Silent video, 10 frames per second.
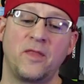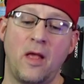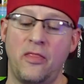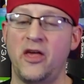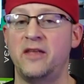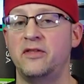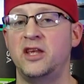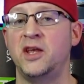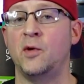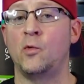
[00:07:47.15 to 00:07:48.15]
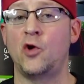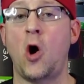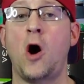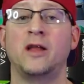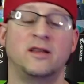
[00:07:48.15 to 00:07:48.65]
than the
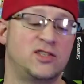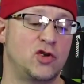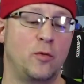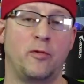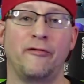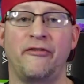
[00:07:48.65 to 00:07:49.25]
non-super